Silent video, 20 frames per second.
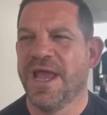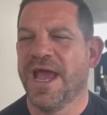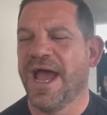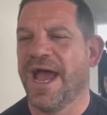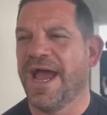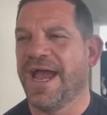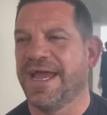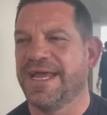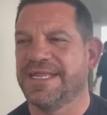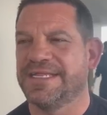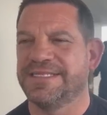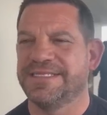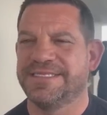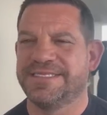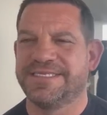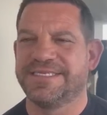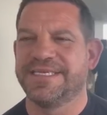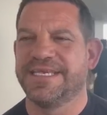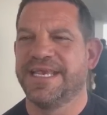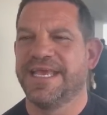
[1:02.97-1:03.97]
And
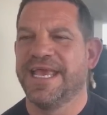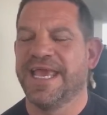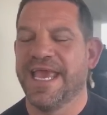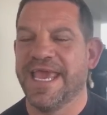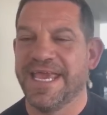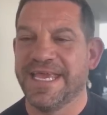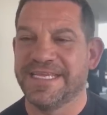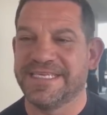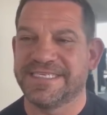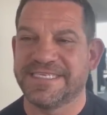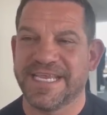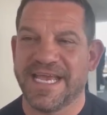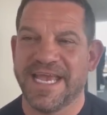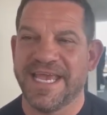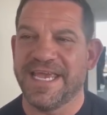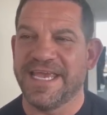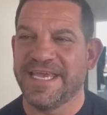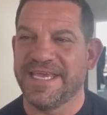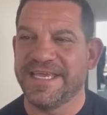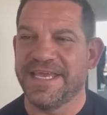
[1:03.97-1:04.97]
it's
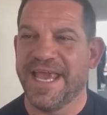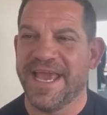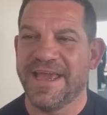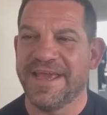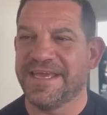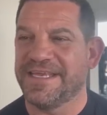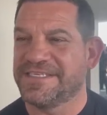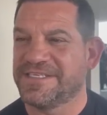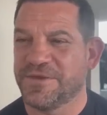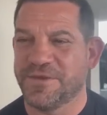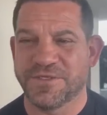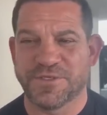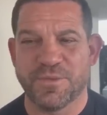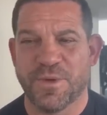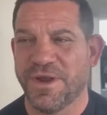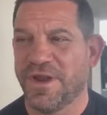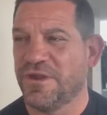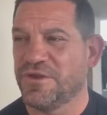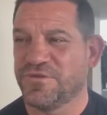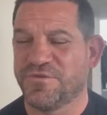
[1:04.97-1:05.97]
a, yeah, it's
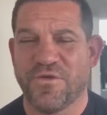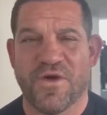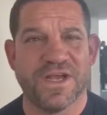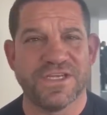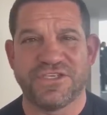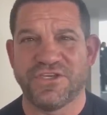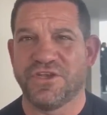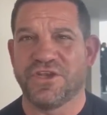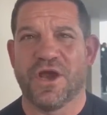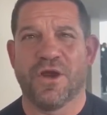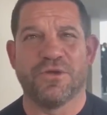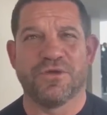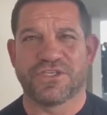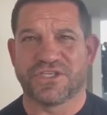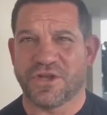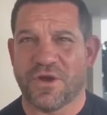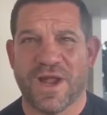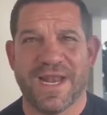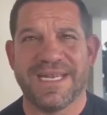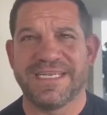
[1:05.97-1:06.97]
one of those fights you go
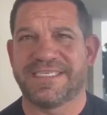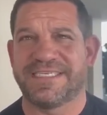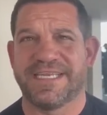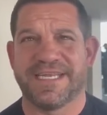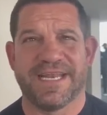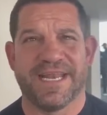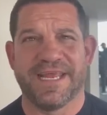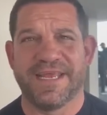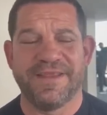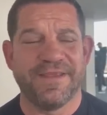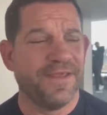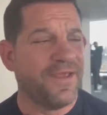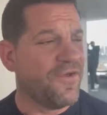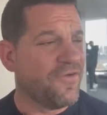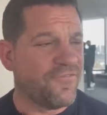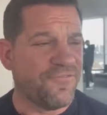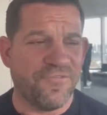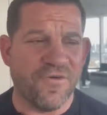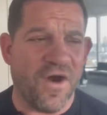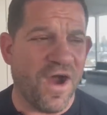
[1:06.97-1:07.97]

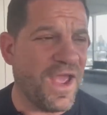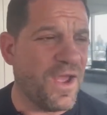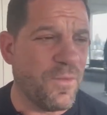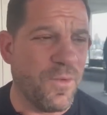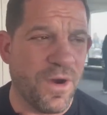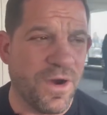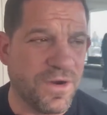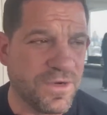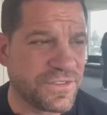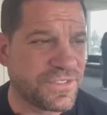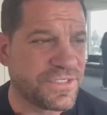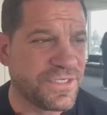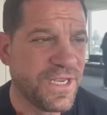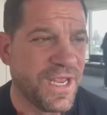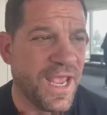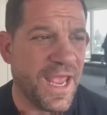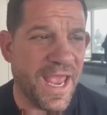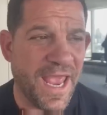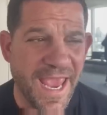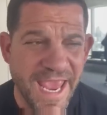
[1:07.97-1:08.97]
stylistically, fireworks.
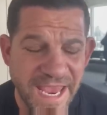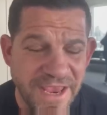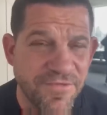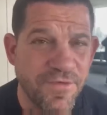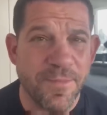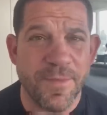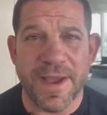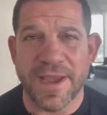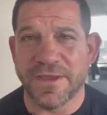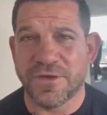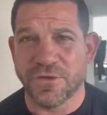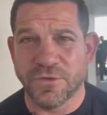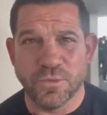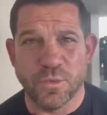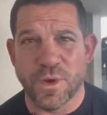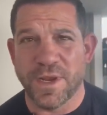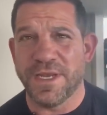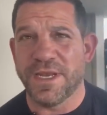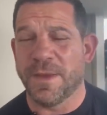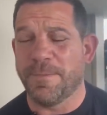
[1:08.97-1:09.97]
Either man could
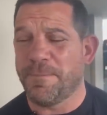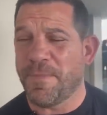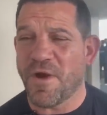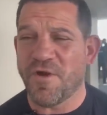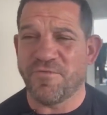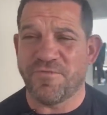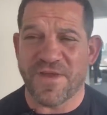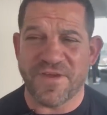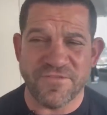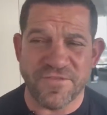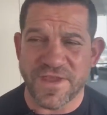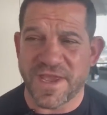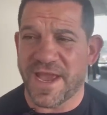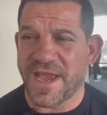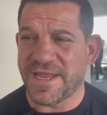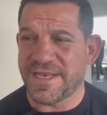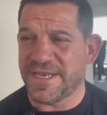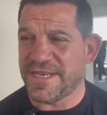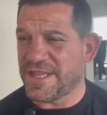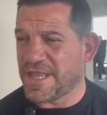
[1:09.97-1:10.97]
win. They're both heavy
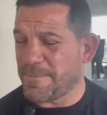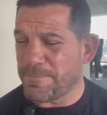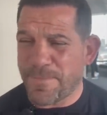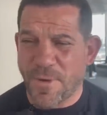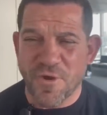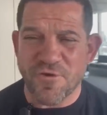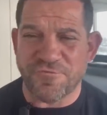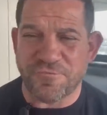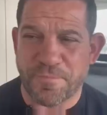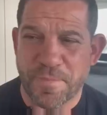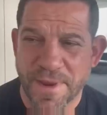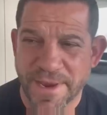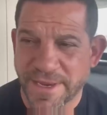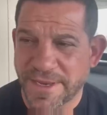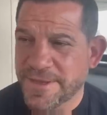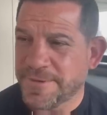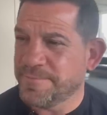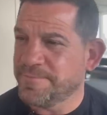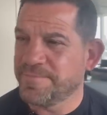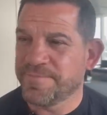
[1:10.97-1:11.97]
handed, they're both
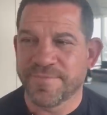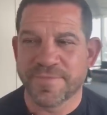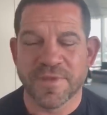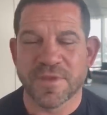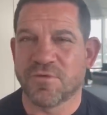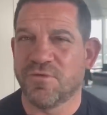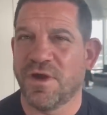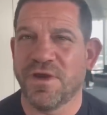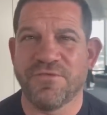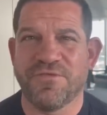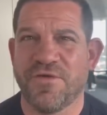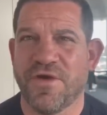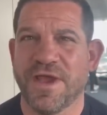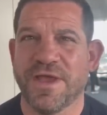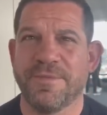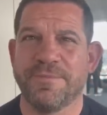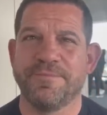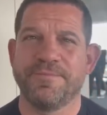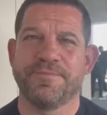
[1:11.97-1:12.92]
big. Great fight.